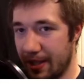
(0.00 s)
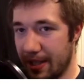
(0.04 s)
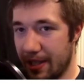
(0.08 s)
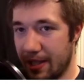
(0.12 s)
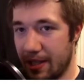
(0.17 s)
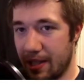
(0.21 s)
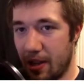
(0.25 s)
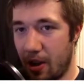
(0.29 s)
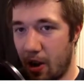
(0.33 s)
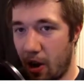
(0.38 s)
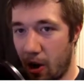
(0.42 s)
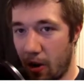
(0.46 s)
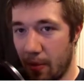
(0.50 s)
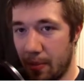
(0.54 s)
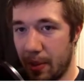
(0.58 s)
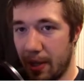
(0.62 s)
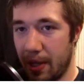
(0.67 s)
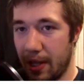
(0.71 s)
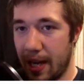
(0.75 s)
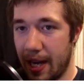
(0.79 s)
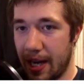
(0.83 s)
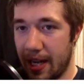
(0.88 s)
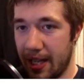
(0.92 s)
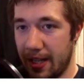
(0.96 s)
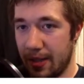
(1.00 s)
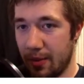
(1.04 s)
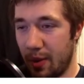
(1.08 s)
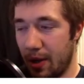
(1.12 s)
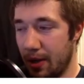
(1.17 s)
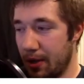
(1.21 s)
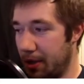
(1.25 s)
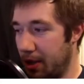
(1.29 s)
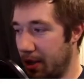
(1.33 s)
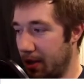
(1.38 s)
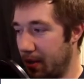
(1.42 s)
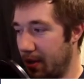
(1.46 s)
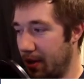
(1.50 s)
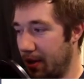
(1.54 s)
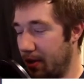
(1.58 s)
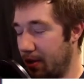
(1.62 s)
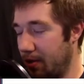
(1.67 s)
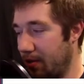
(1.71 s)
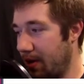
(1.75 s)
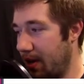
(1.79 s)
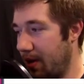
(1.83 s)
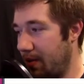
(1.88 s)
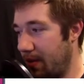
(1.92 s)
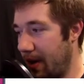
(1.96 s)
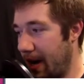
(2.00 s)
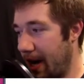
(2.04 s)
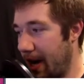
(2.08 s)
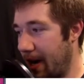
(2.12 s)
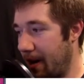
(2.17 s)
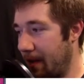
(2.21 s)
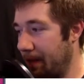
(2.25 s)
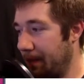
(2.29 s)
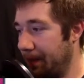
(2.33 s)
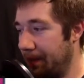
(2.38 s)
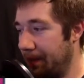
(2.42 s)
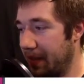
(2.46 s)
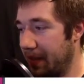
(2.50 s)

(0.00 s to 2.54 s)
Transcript: as the Harpy Ladies 1, 2, and 3, where